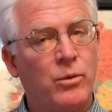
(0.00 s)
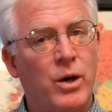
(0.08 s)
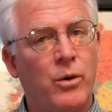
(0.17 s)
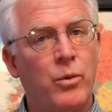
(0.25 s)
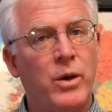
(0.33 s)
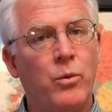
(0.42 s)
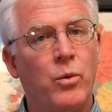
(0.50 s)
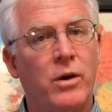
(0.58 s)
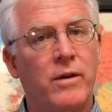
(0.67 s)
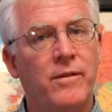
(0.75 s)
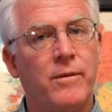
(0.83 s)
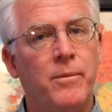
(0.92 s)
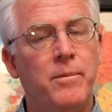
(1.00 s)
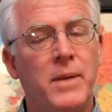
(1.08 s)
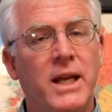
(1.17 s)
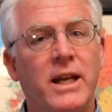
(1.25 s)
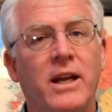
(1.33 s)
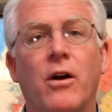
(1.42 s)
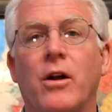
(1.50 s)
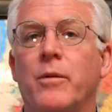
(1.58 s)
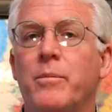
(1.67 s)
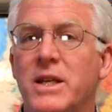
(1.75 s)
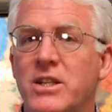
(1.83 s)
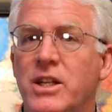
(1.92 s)
where we were meeting our
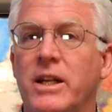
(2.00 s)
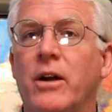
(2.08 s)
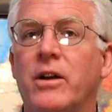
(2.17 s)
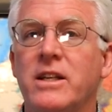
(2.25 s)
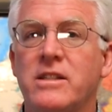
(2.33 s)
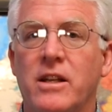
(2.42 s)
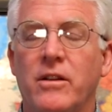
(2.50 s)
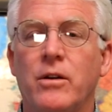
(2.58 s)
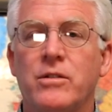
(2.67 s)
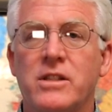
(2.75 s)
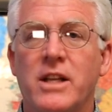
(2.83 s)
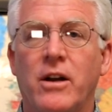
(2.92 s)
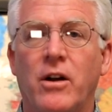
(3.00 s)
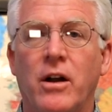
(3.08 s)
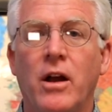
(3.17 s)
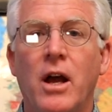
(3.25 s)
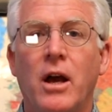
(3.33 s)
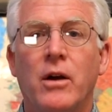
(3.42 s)
missionaries and those that are